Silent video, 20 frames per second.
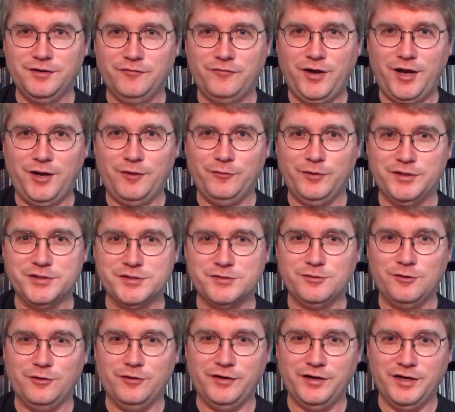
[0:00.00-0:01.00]
Highway
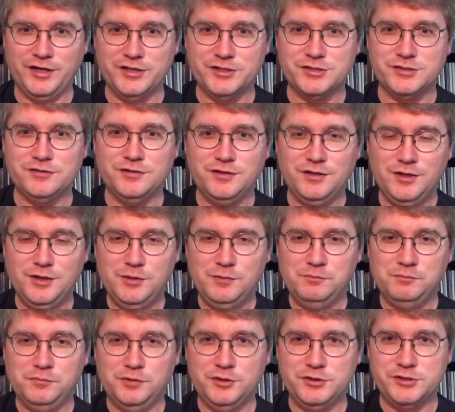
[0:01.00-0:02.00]
Star. A nice
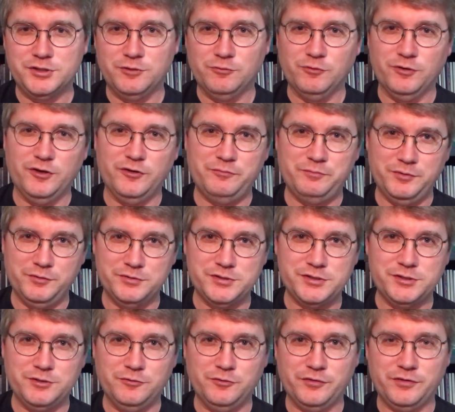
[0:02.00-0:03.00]
bluesy riff, but
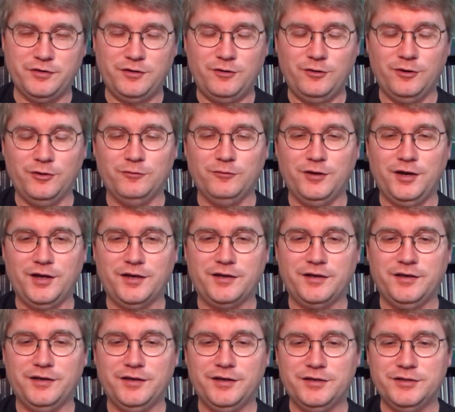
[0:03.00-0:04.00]
still with a hard rock
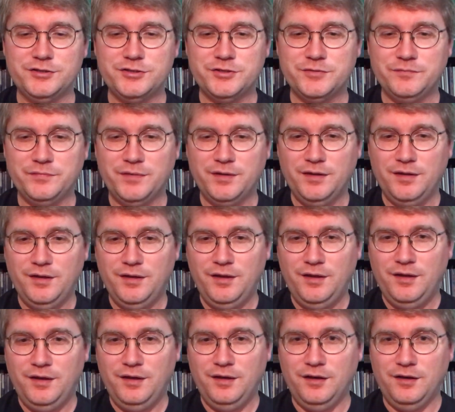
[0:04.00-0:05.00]
edge.
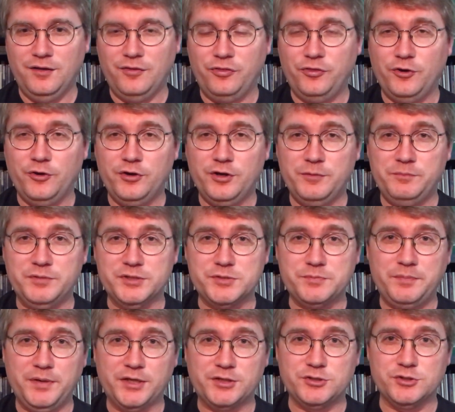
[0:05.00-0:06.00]
Third up is
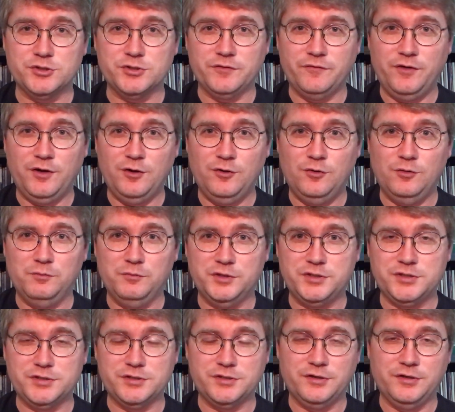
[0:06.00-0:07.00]
Pictures of Home,
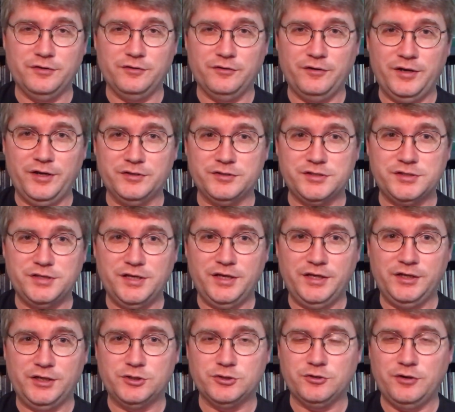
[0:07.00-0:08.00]
which is another
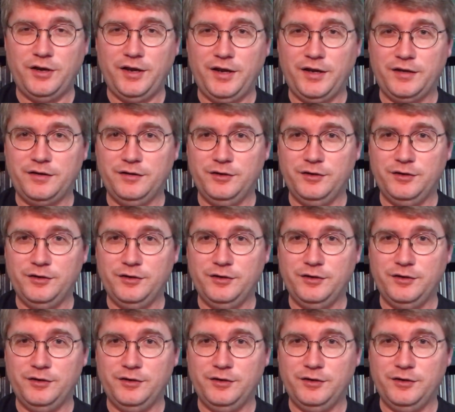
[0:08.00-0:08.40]
outstanding track.